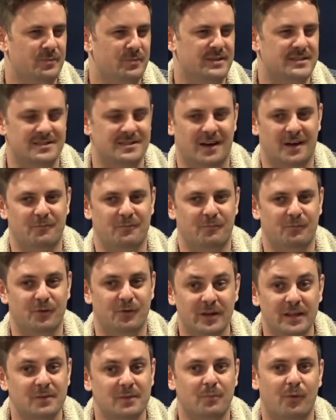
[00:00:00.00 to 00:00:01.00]
It's
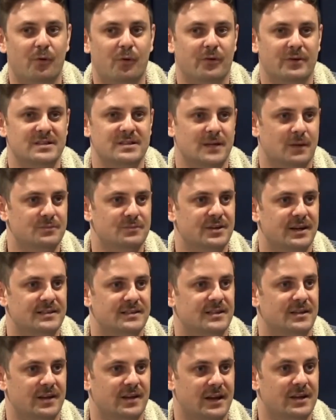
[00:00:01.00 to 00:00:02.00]
really important subject,
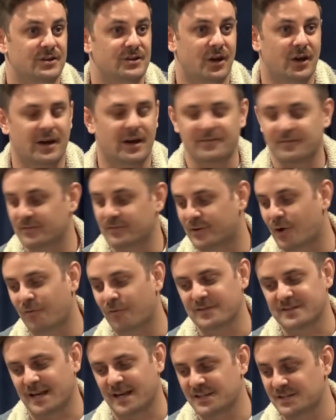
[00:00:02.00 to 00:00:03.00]
and the
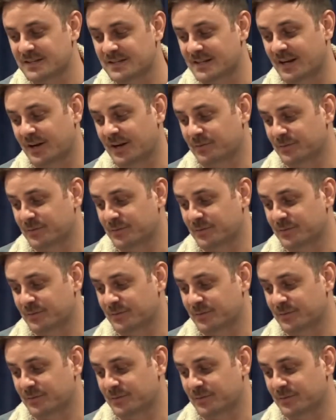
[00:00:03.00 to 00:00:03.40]
conversation started,